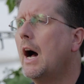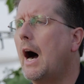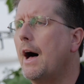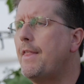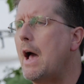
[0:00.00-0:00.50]

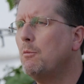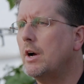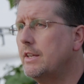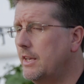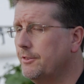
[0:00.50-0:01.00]
that
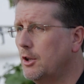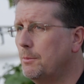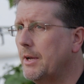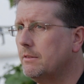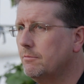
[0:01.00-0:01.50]
one is a
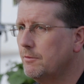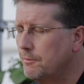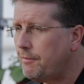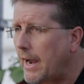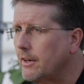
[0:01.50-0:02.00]
little bit
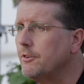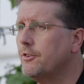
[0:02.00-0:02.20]
finer,